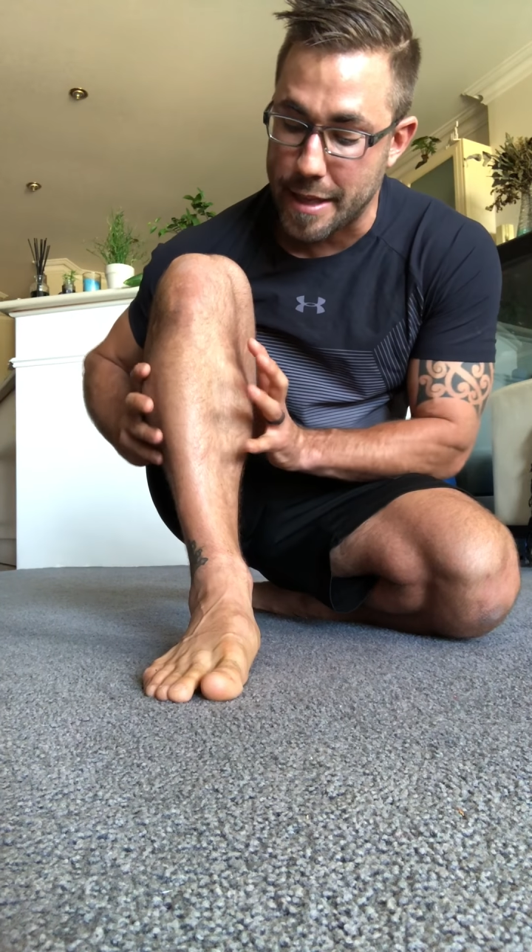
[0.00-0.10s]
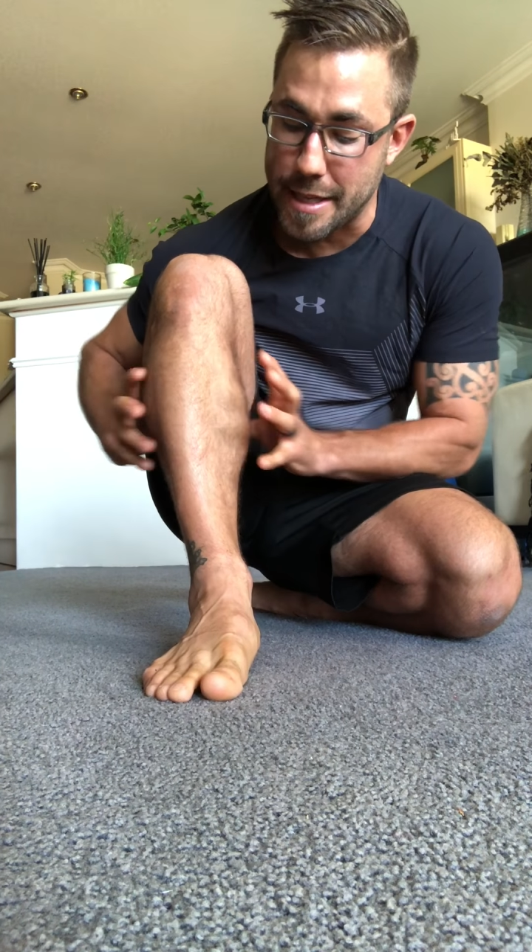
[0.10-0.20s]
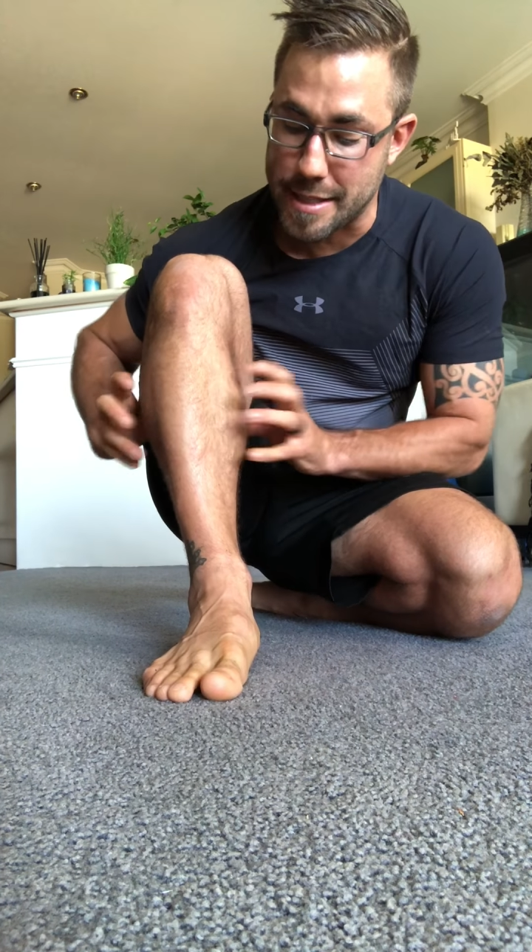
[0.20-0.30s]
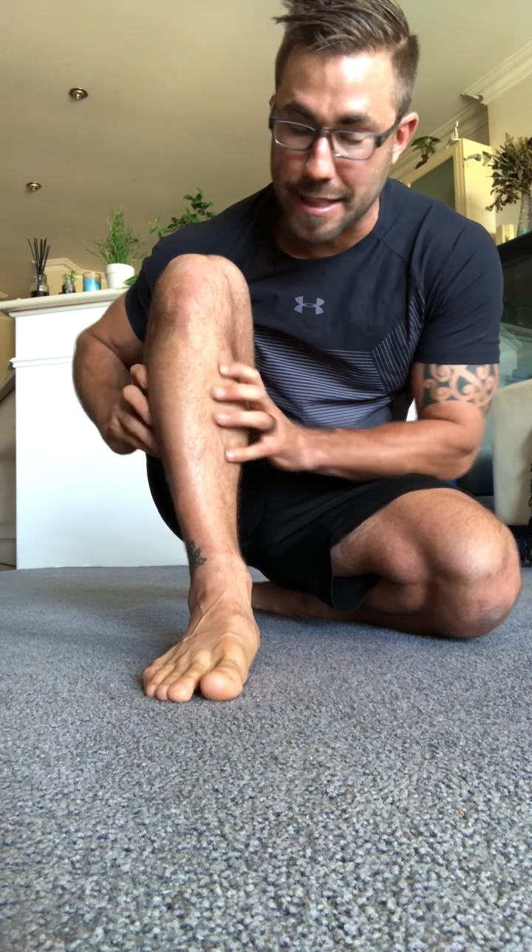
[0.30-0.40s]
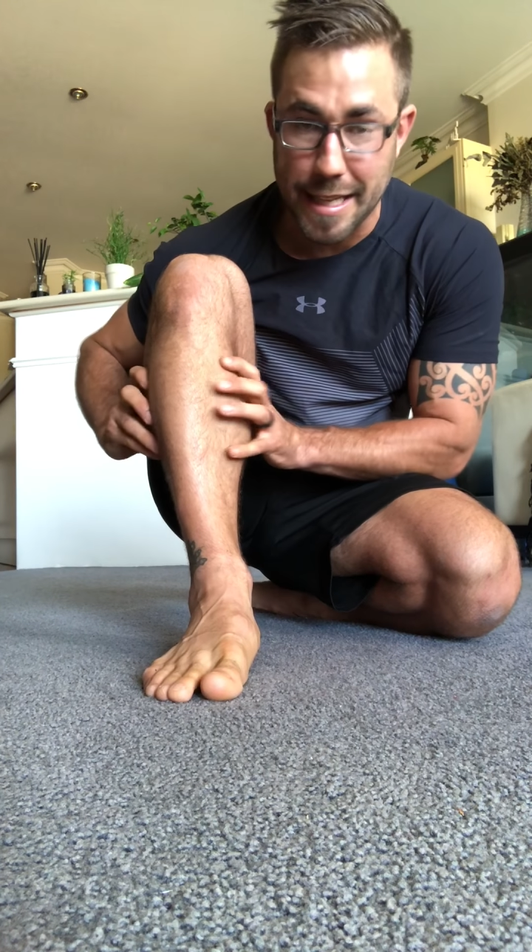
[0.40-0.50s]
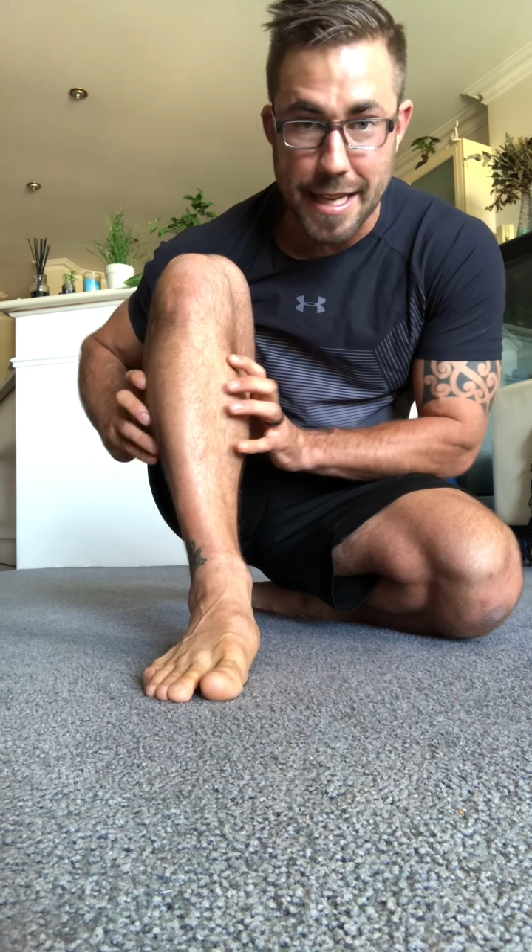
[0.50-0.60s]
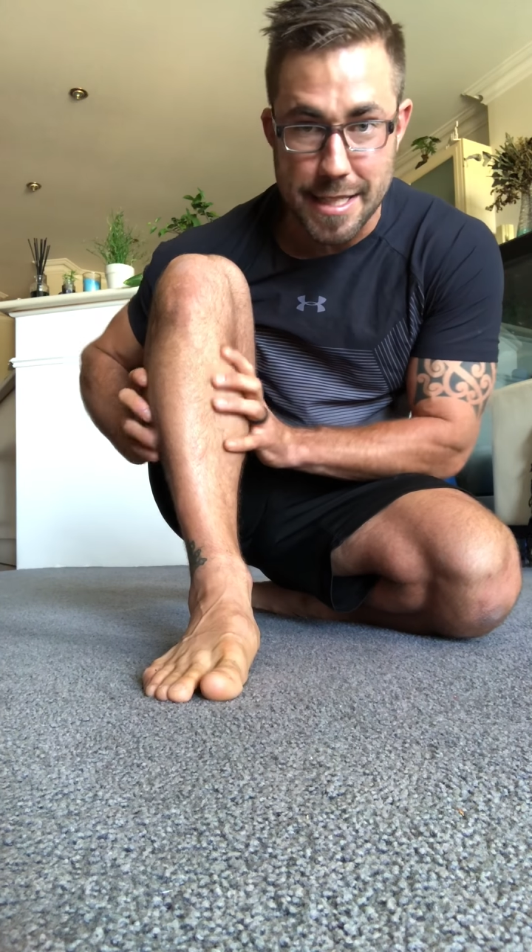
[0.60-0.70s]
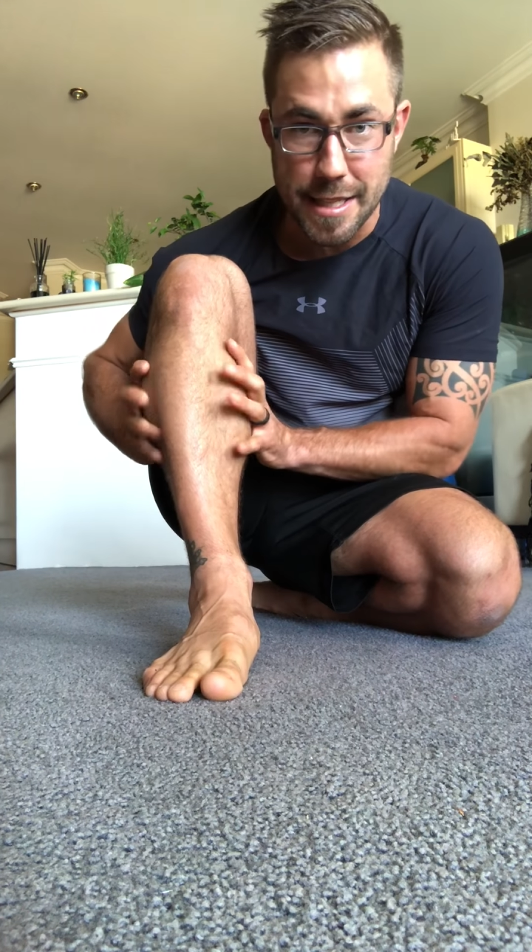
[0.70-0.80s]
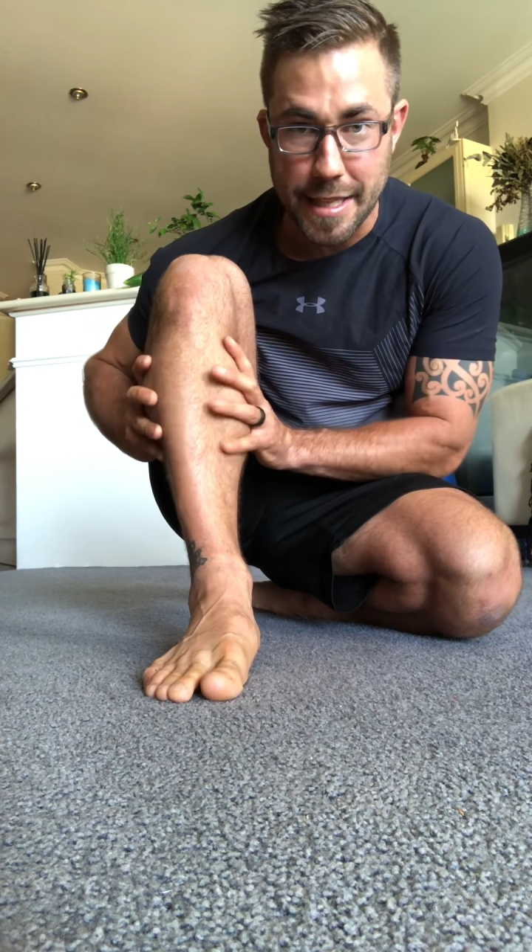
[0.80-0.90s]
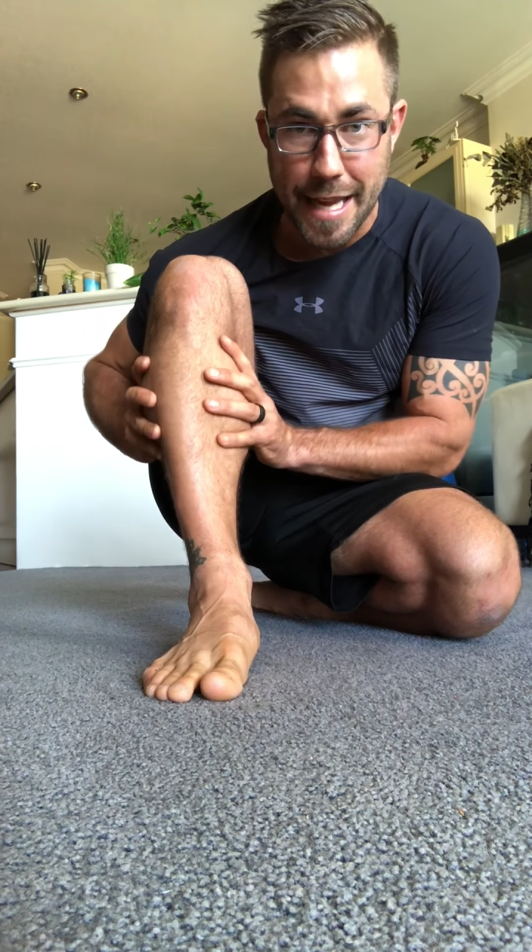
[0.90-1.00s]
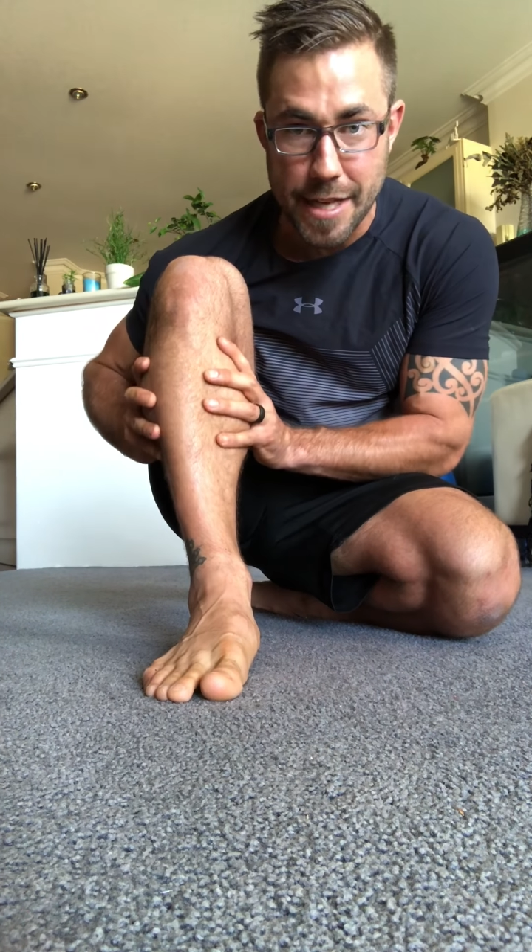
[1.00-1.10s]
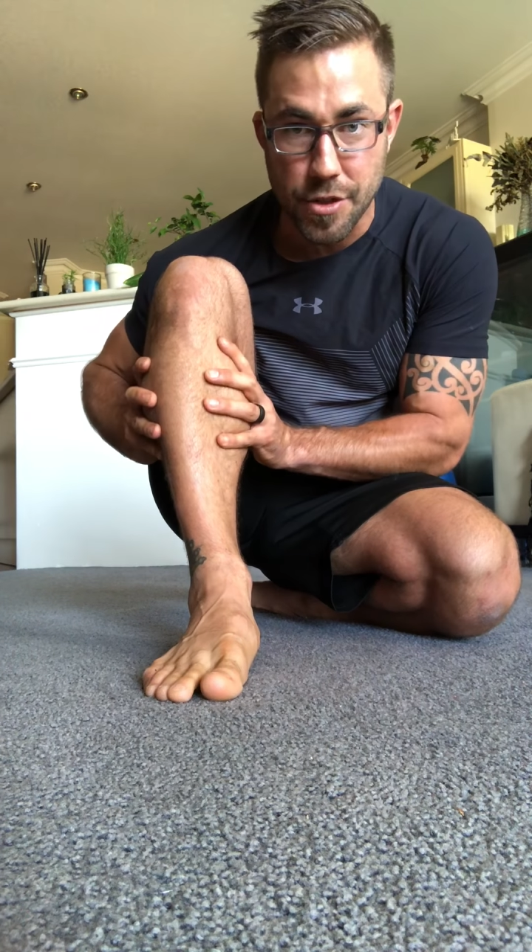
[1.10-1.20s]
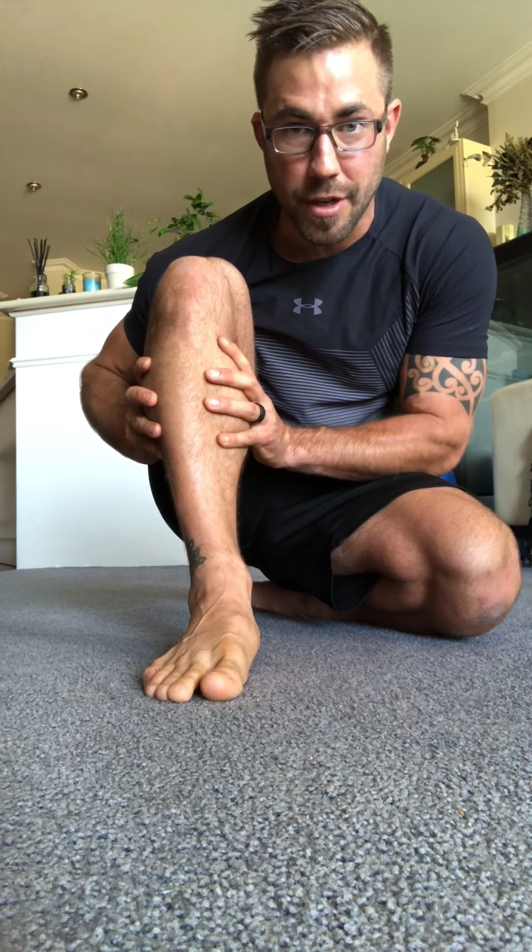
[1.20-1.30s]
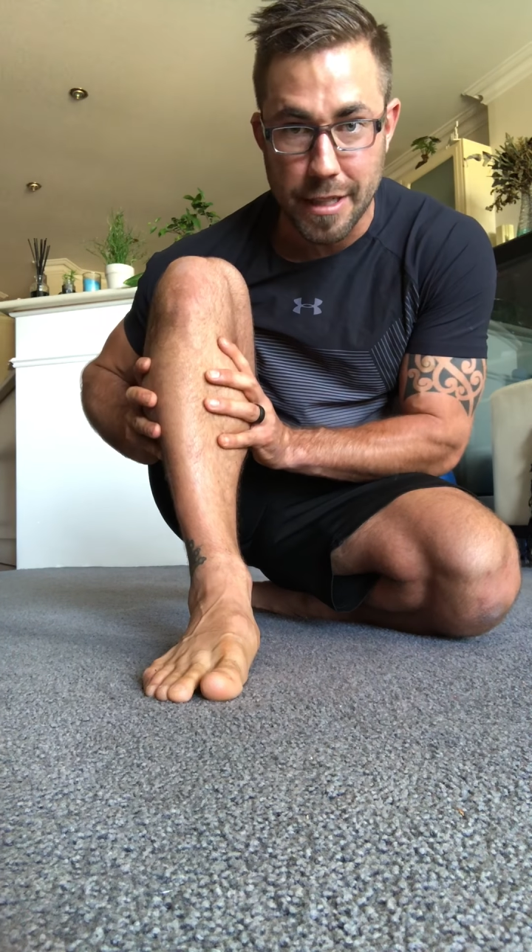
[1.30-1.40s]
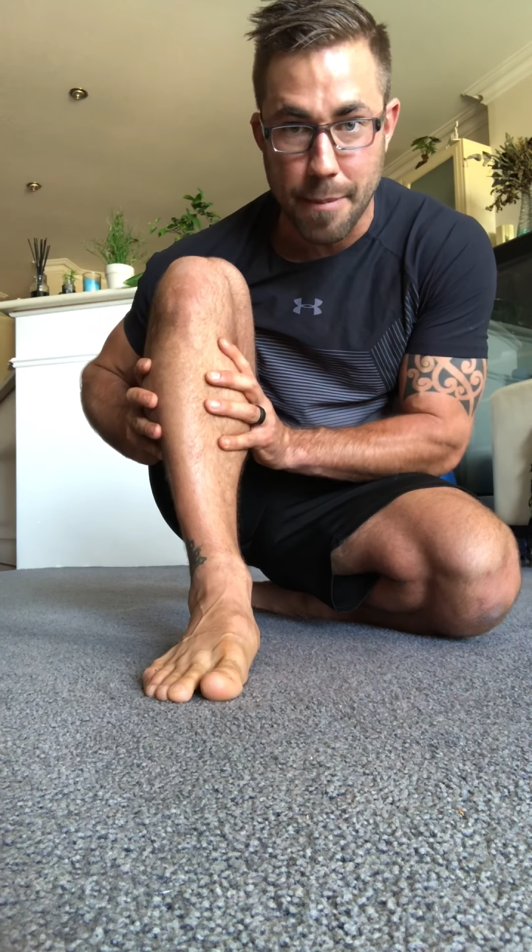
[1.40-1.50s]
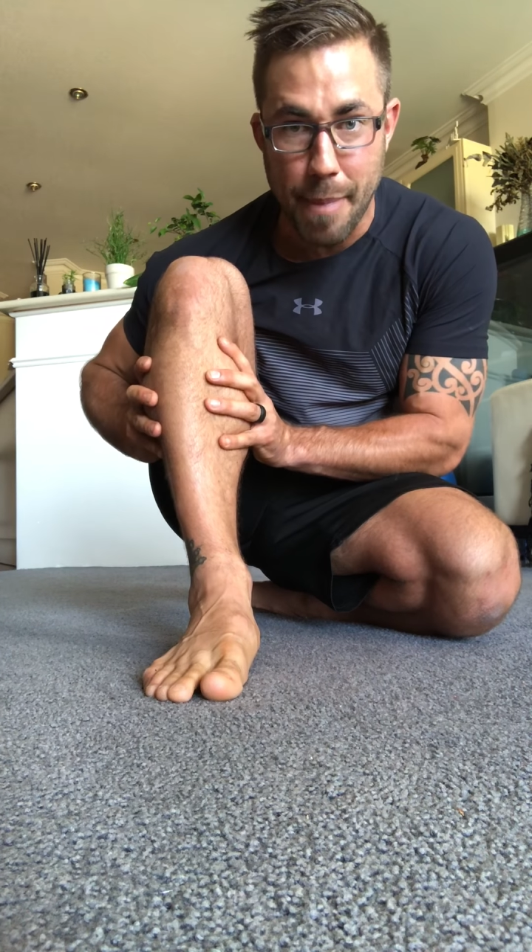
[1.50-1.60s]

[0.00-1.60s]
the soleus and the gastroc at the